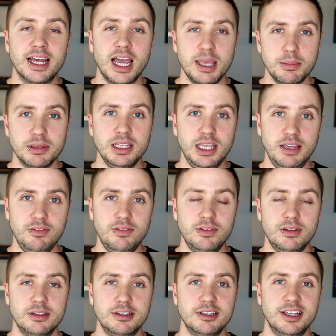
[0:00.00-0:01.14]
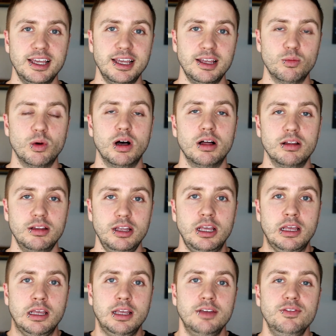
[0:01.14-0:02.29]
I believe, that. well,
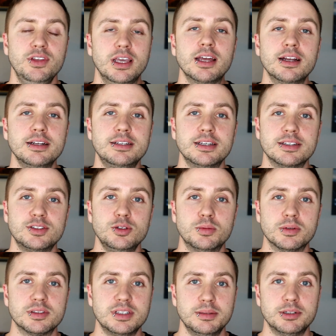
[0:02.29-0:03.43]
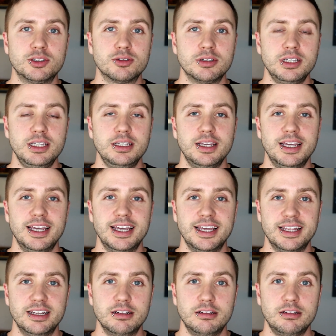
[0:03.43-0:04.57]
if you get into supersymmetry
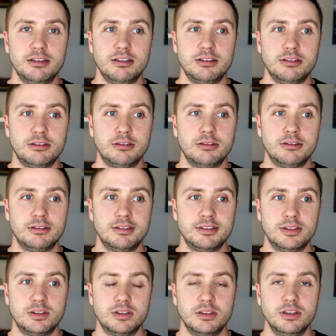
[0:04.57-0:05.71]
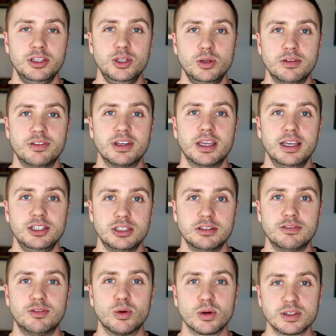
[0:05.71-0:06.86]
and unification
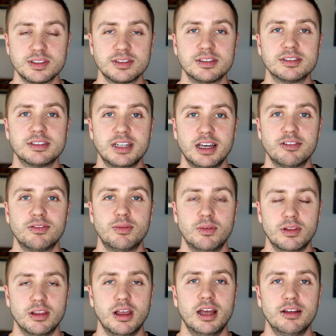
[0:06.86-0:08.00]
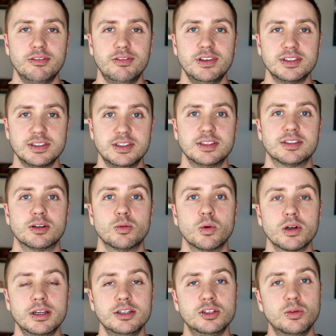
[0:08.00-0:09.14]
of forces and stuff. A lot of physicists are
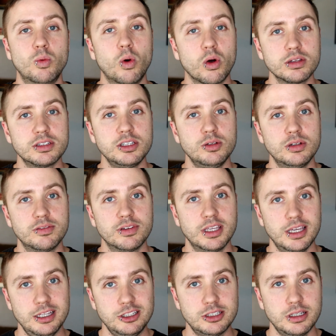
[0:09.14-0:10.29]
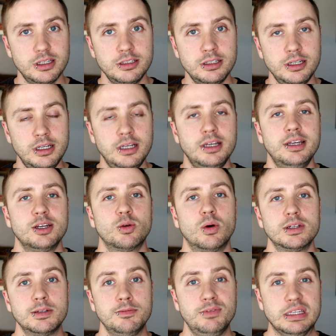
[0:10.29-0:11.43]
working towards a unification.
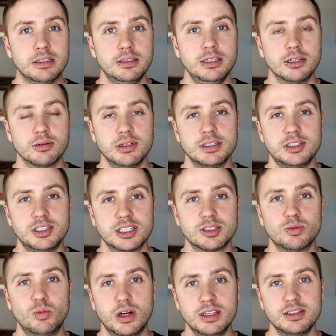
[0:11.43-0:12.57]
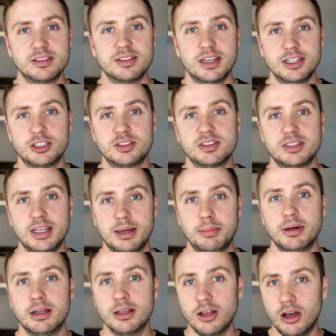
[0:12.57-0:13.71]
Quantum field theory is just one such step
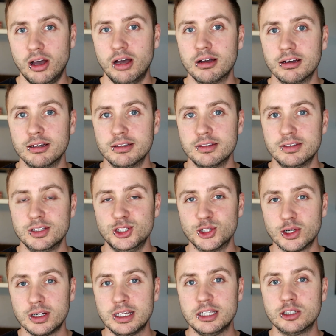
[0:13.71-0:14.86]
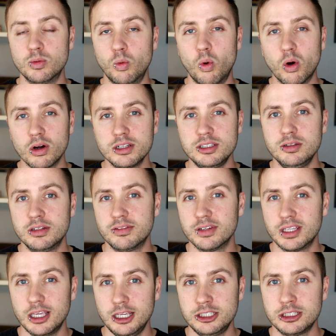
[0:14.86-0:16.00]
along the journey towards
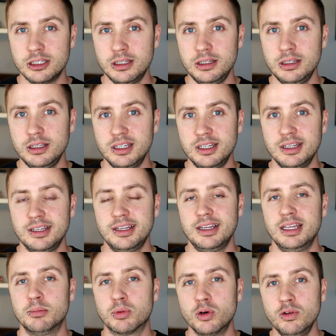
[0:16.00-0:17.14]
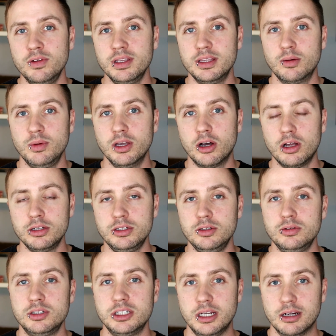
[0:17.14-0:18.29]
unification and proving that we all do
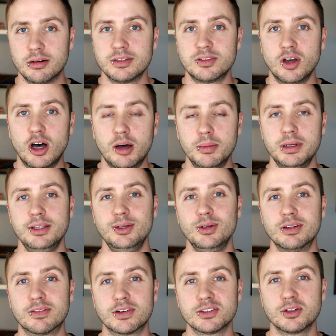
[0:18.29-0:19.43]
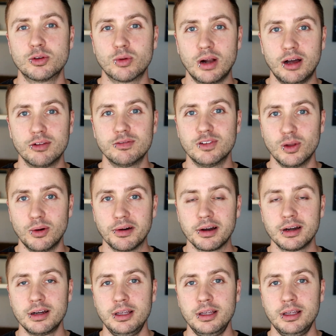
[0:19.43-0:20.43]
share as common a universal ground floor.